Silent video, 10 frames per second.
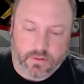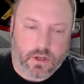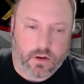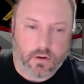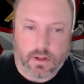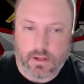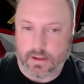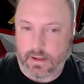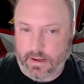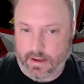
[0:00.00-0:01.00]
So
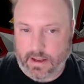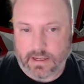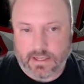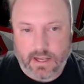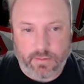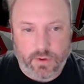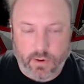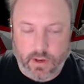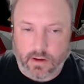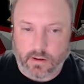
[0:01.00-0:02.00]
anytime you
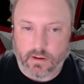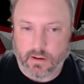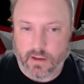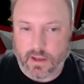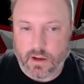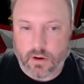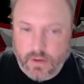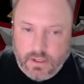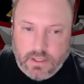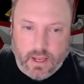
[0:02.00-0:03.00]
can
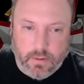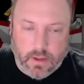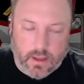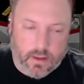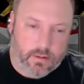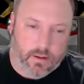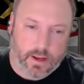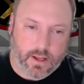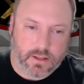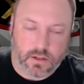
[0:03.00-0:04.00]
increase AP
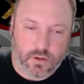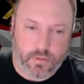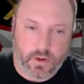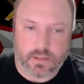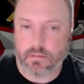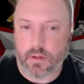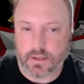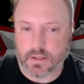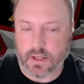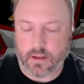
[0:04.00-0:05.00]
against a
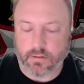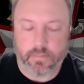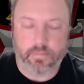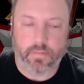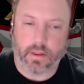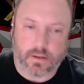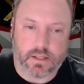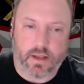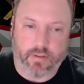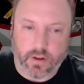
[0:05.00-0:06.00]
2+ save,
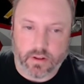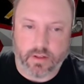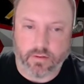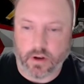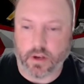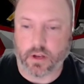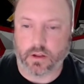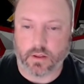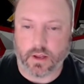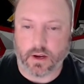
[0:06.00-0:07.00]
definitely very
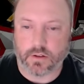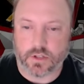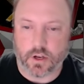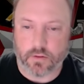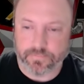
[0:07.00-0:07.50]
good there. So